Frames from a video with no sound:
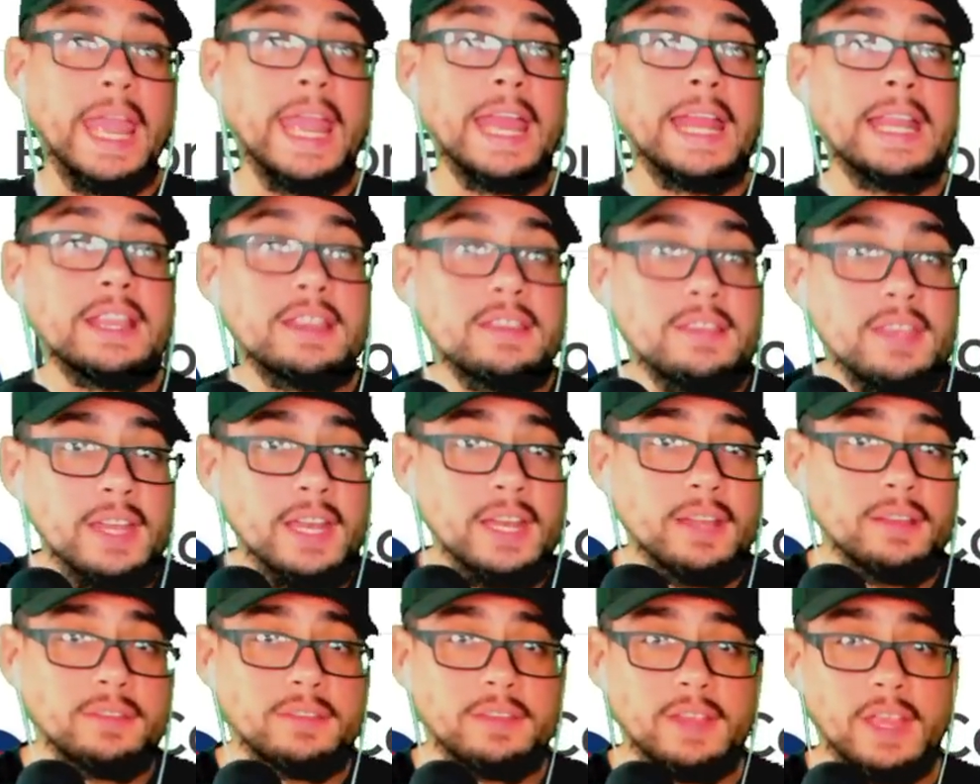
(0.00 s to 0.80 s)
It
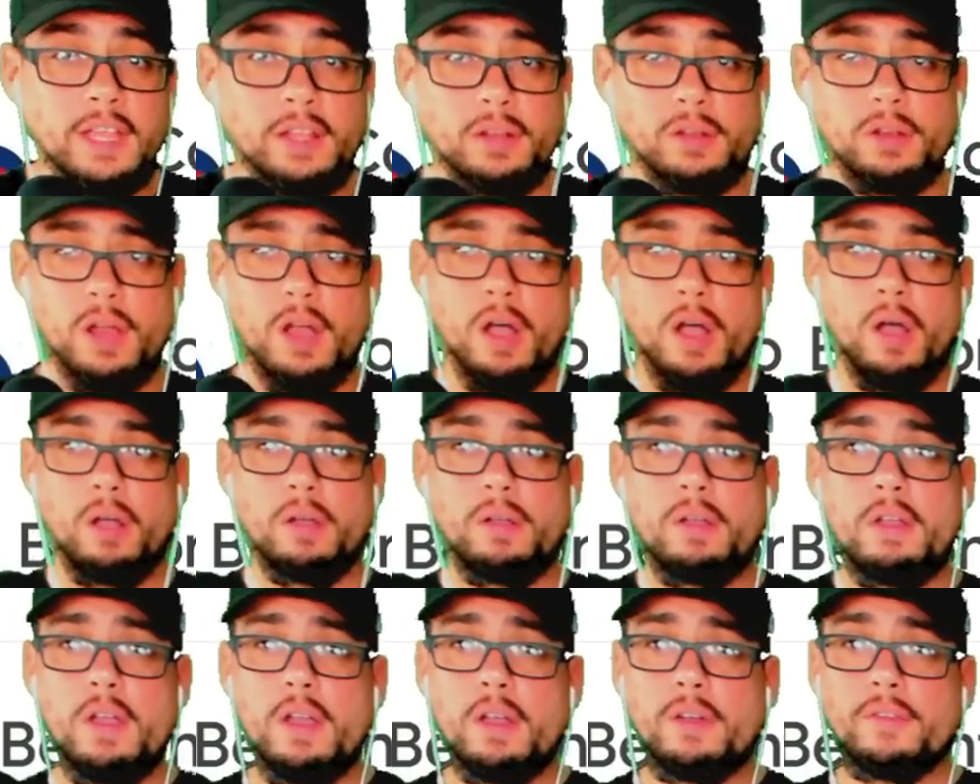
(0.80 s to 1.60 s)
didn't take
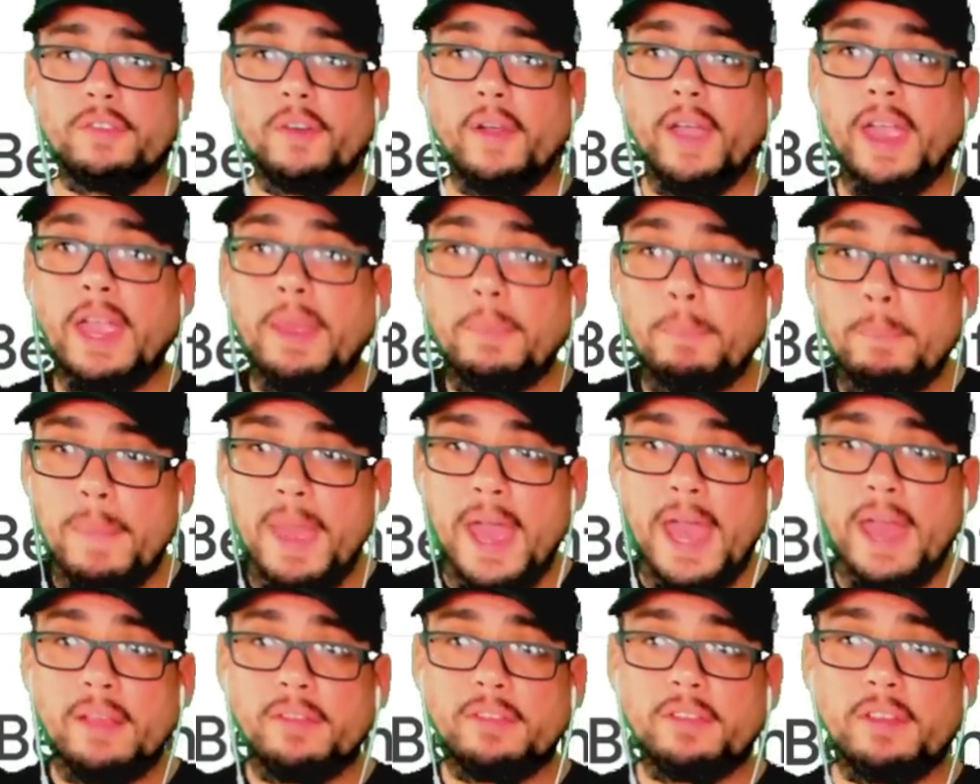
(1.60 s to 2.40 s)
long for a
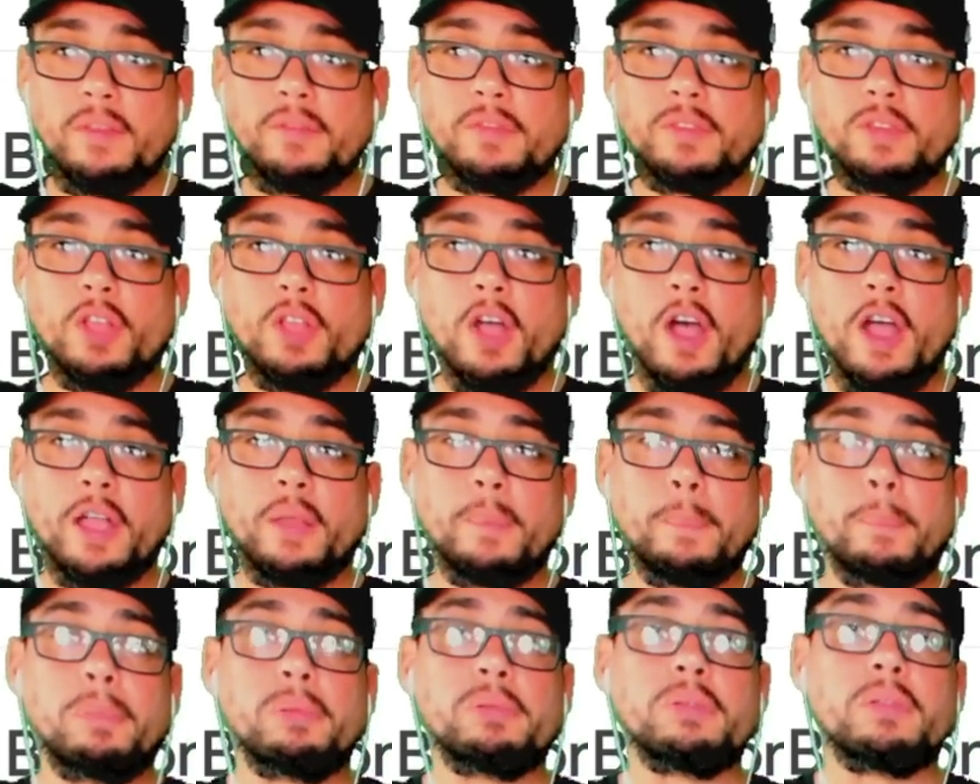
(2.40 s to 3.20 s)
massive
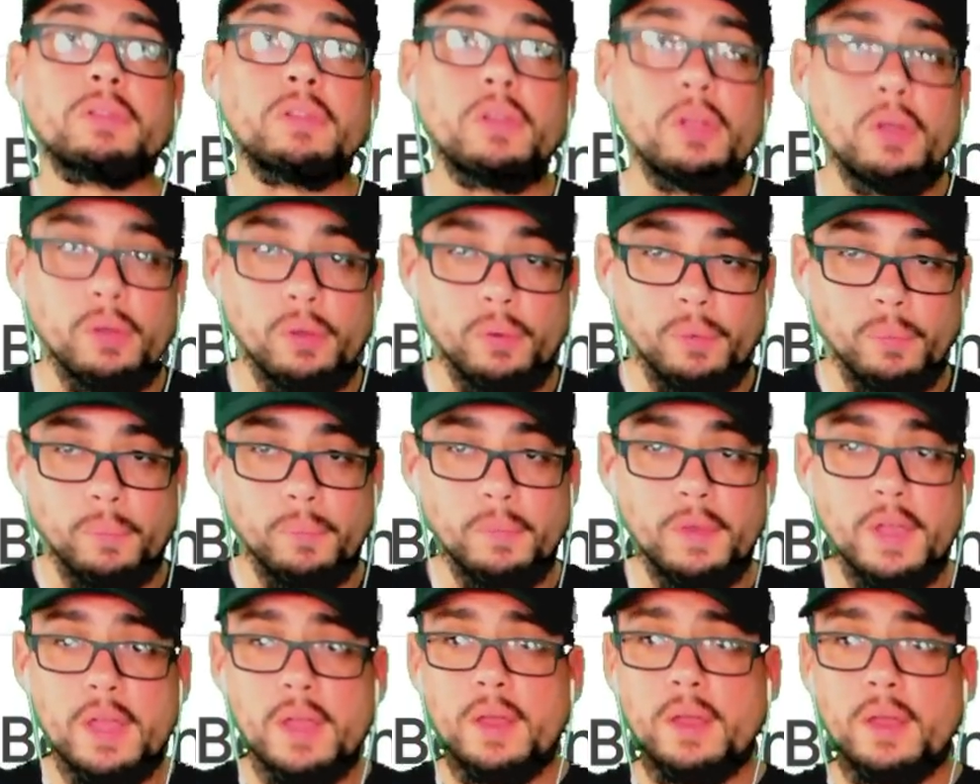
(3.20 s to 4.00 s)
dark plume
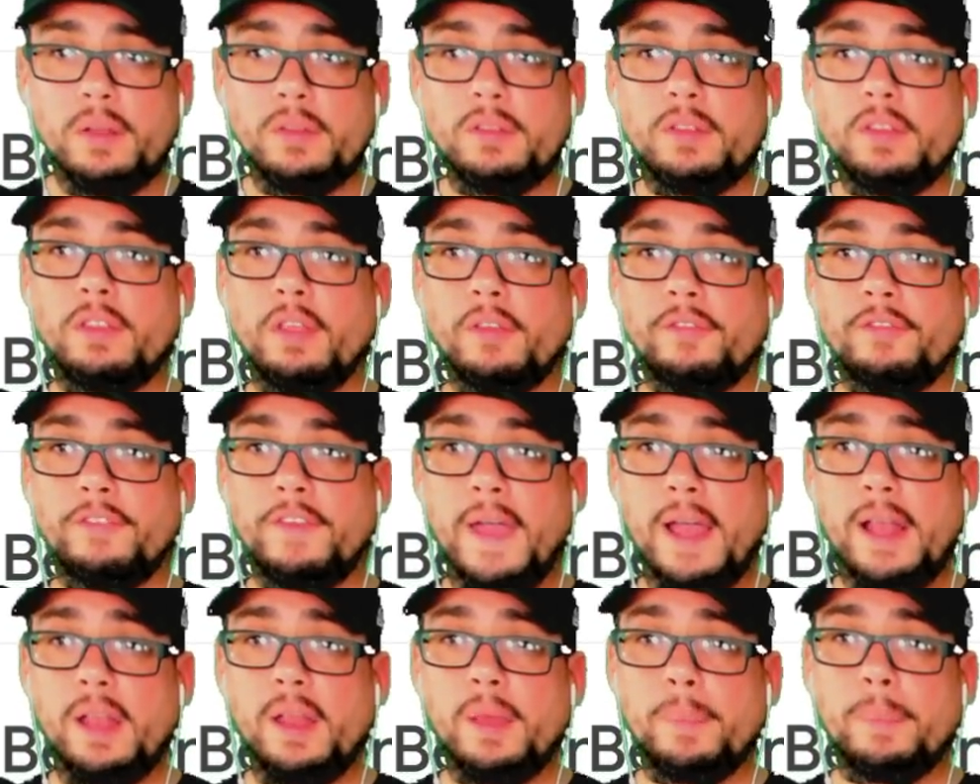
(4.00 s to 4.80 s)
to
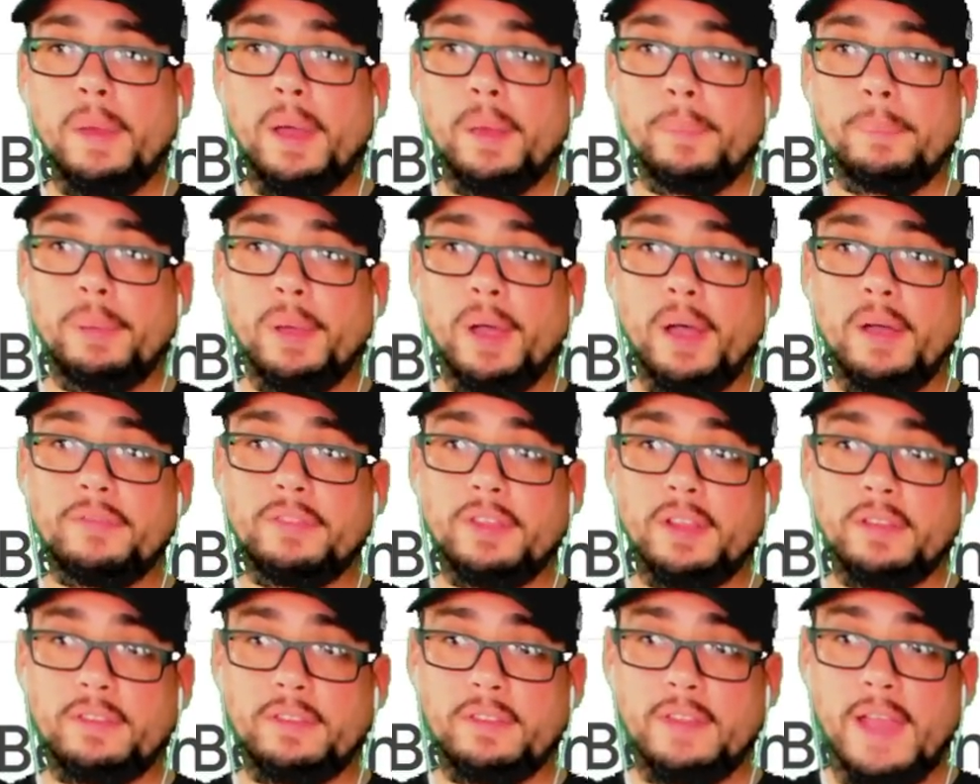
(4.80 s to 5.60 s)
develop above
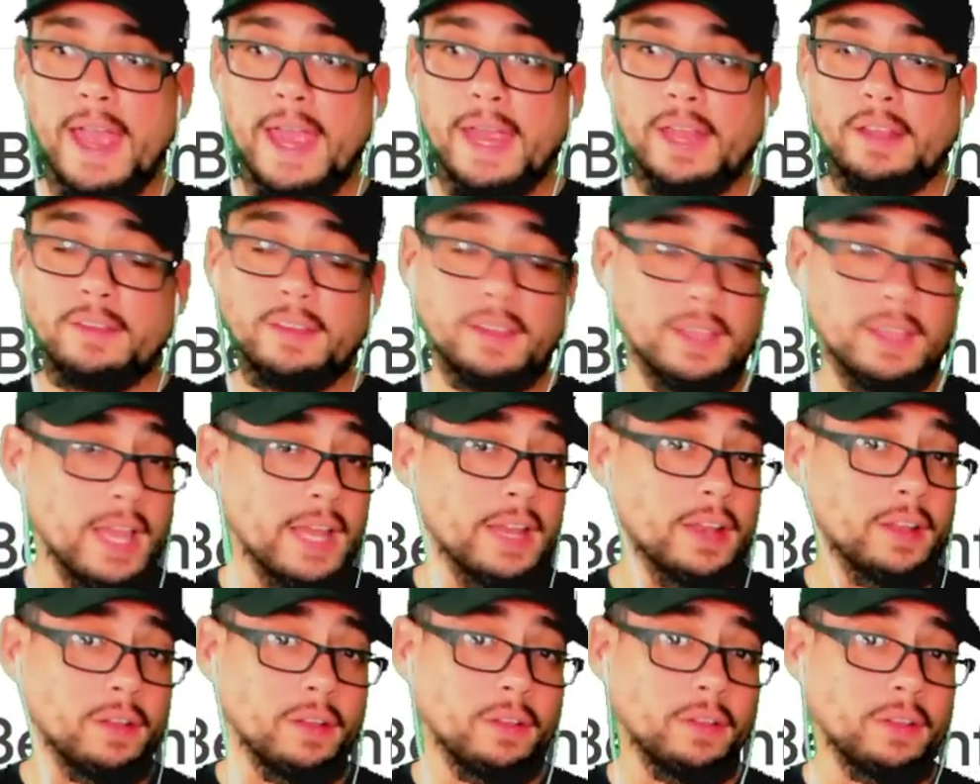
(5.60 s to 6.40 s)
the site.
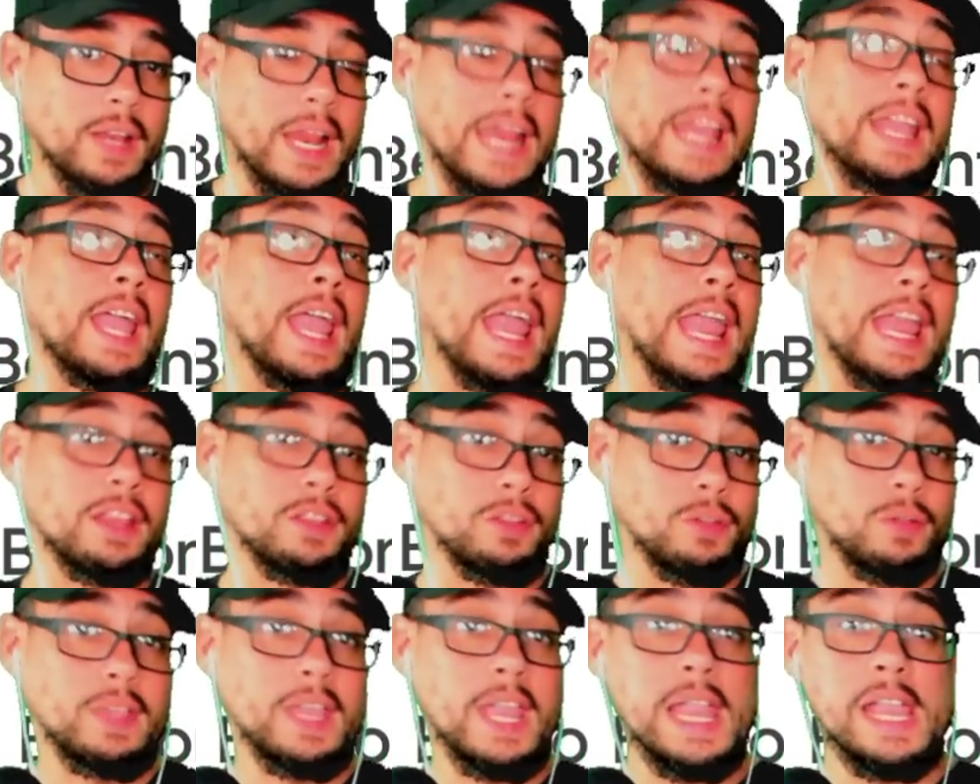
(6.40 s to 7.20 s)
Kind of looked like an
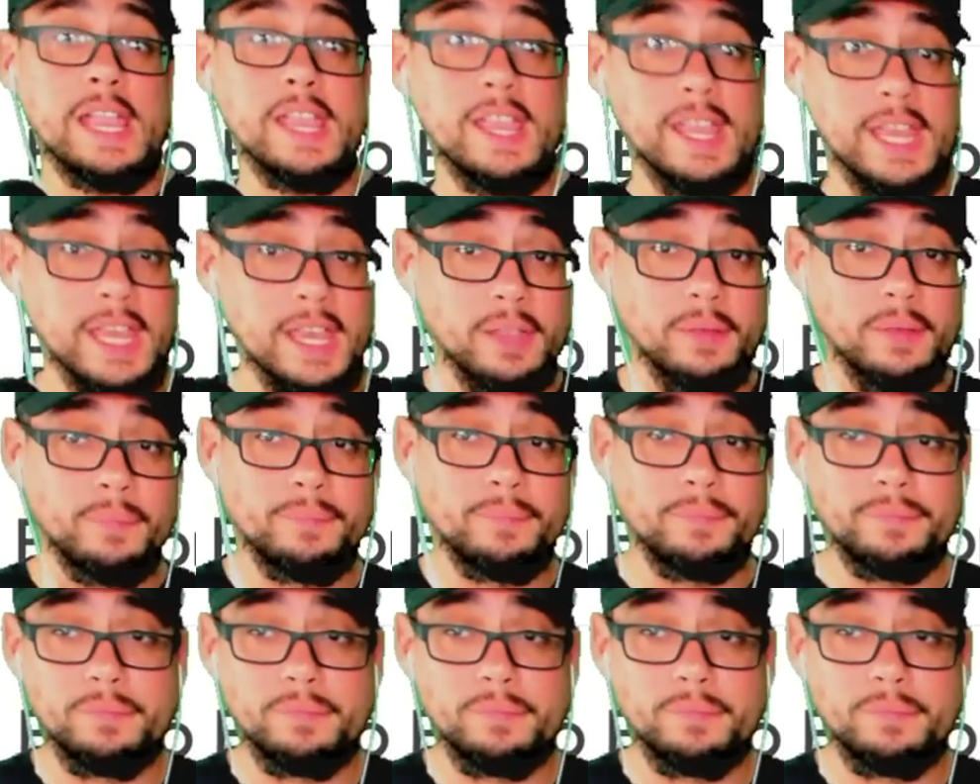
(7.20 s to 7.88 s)
NUKE.